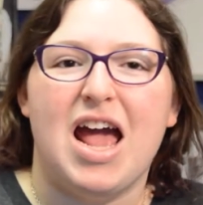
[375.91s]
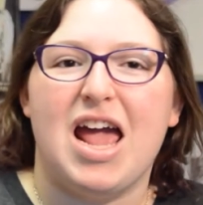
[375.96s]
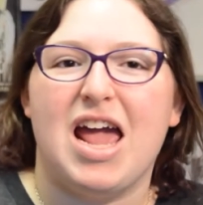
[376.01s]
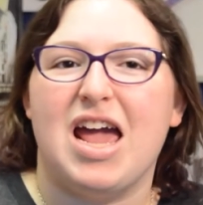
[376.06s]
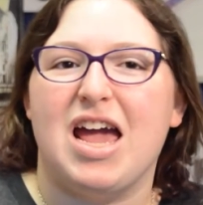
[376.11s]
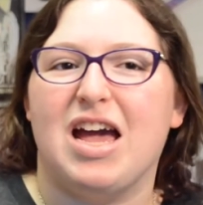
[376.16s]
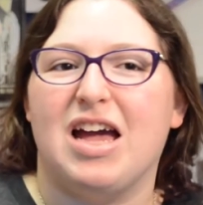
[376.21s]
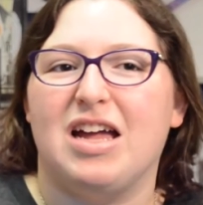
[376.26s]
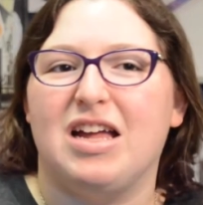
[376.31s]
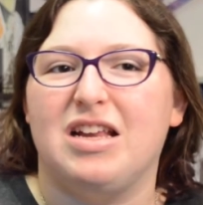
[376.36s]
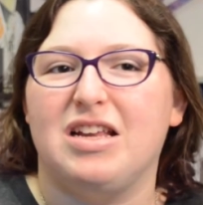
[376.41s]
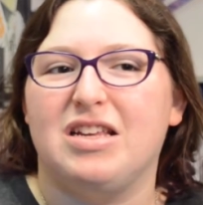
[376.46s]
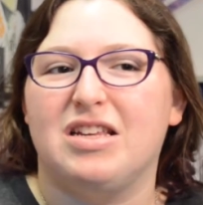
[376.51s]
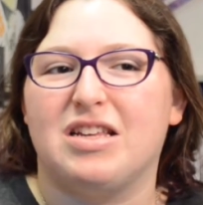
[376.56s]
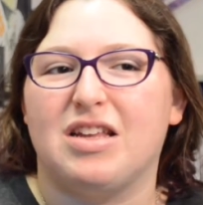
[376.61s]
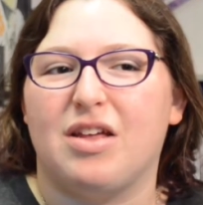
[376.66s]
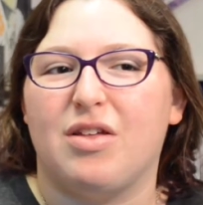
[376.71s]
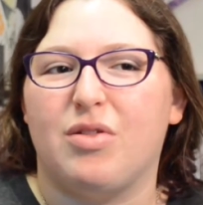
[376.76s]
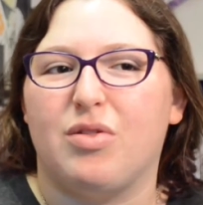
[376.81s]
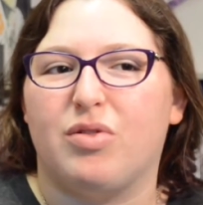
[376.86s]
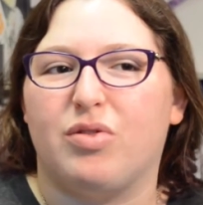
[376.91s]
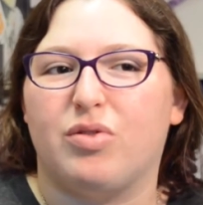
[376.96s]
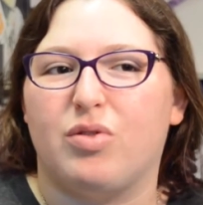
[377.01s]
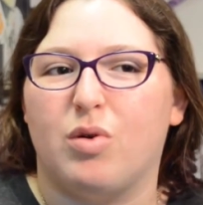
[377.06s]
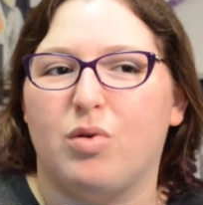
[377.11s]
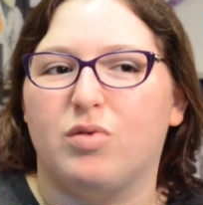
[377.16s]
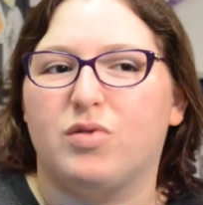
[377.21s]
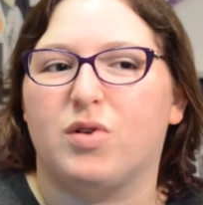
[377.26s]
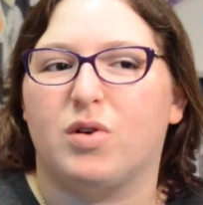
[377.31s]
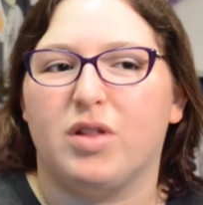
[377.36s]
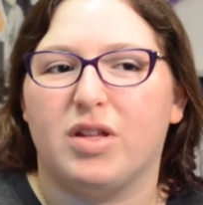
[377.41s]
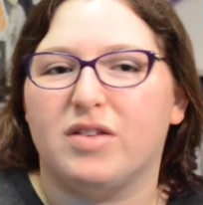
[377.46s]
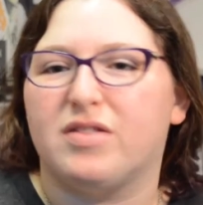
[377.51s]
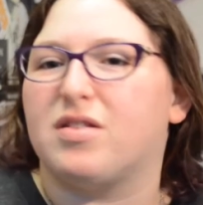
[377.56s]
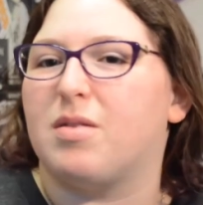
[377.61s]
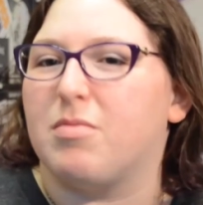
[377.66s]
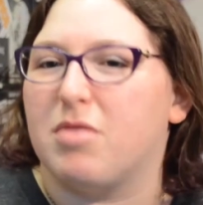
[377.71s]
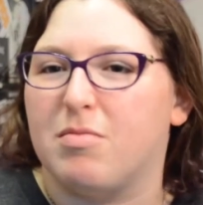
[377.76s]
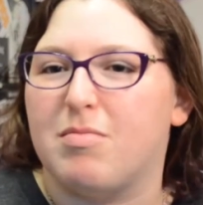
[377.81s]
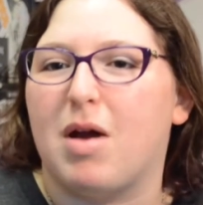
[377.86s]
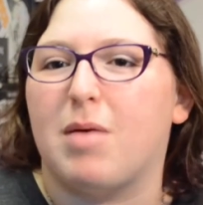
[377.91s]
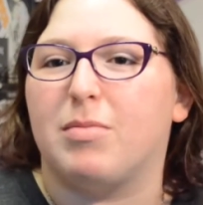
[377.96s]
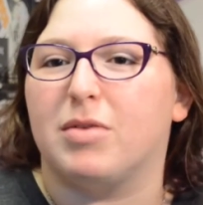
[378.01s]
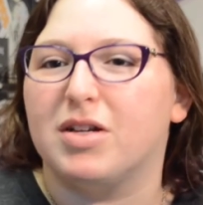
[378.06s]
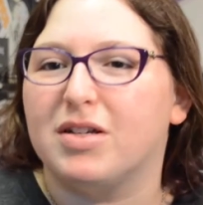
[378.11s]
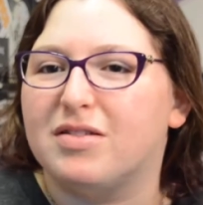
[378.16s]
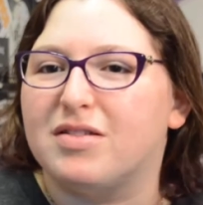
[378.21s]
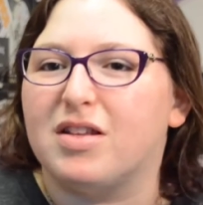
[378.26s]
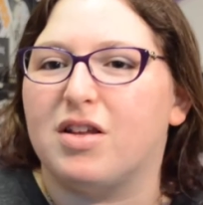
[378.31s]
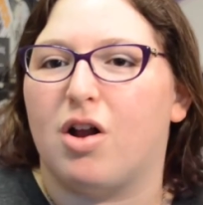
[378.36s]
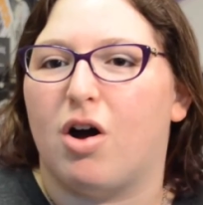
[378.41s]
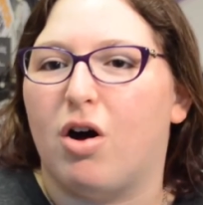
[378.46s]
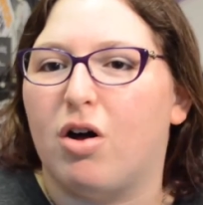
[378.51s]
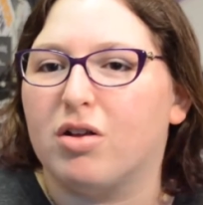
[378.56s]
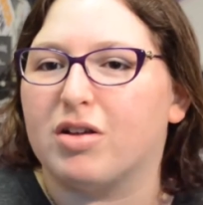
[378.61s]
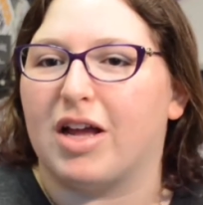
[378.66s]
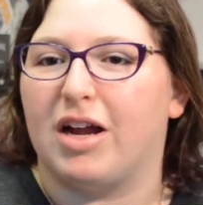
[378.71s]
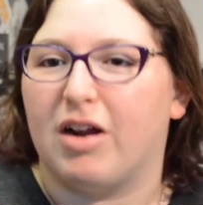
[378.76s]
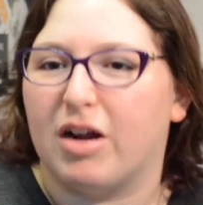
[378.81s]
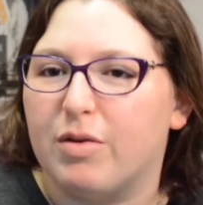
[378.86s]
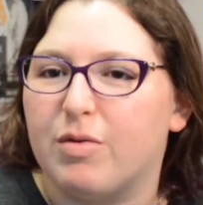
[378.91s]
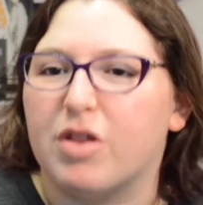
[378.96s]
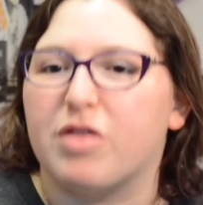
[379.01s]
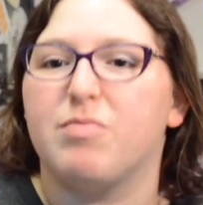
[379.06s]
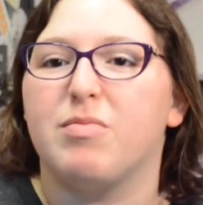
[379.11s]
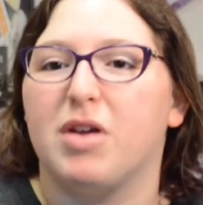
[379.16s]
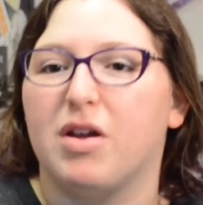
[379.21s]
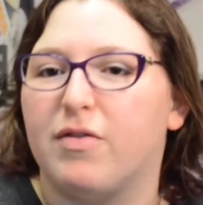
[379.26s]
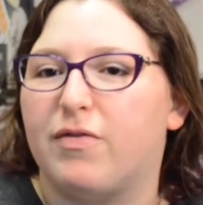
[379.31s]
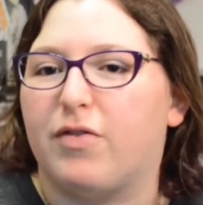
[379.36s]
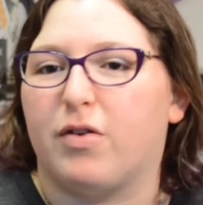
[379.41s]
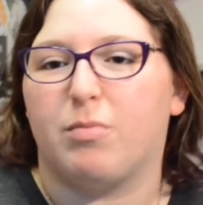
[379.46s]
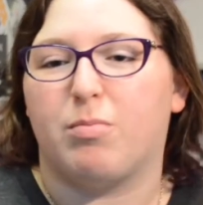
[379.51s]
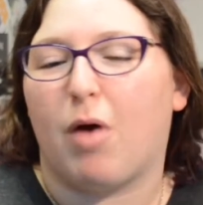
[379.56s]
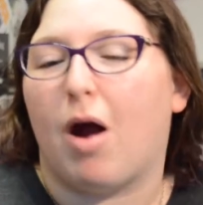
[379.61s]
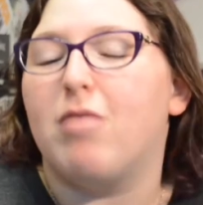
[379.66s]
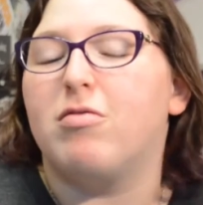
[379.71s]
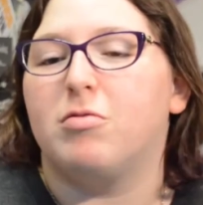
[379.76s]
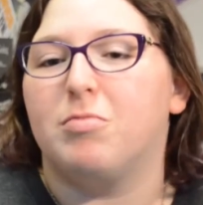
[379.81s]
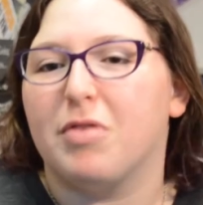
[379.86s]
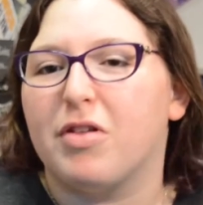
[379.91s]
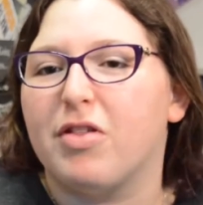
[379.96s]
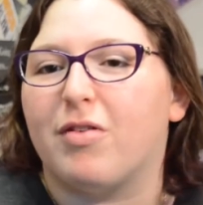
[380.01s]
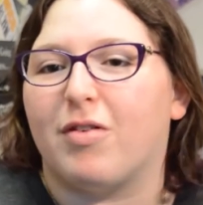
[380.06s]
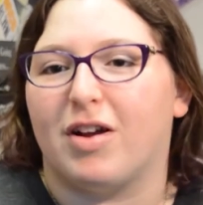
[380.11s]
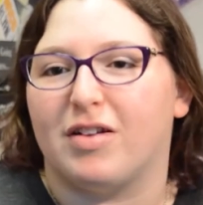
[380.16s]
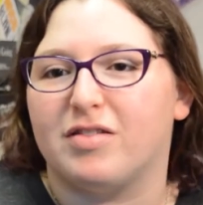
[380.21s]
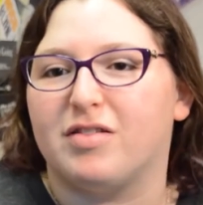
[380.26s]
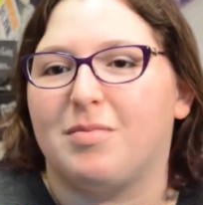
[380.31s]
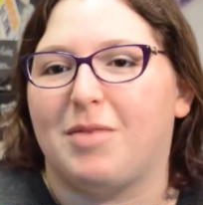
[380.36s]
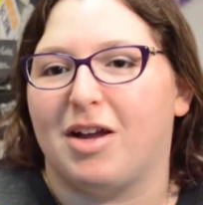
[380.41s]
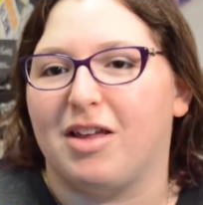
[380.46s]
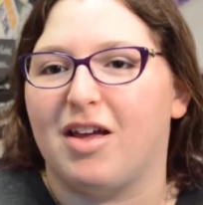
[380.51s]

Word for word: And those are some of the memories that I'll carry with me for probably the rest of my